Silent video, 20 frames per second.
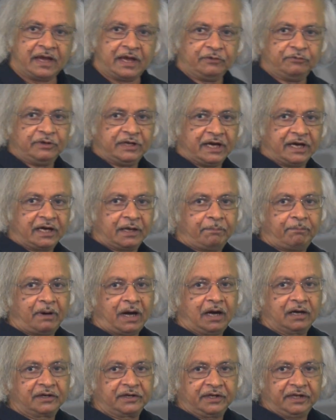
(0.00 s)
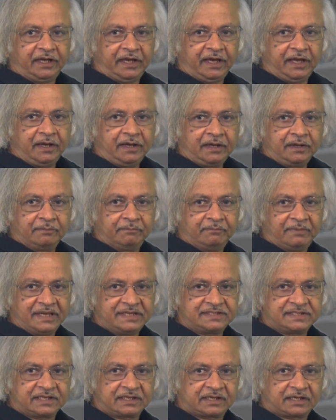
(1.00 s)
And we had a part A,
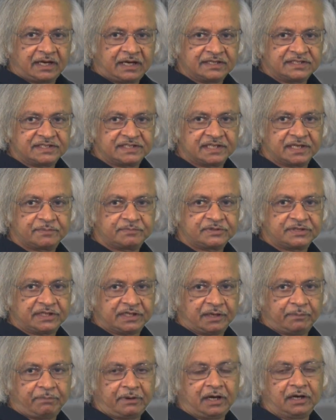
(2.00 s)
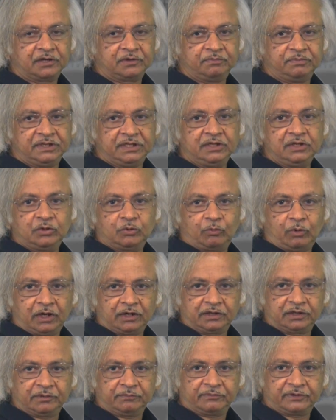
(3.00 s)
basic concepts, and a part B,
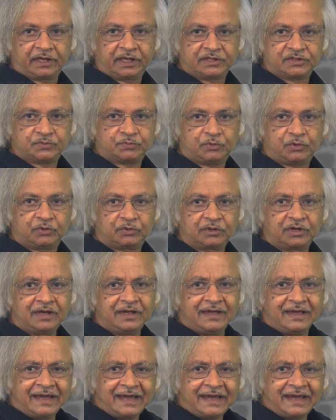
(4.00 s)
quantum transport.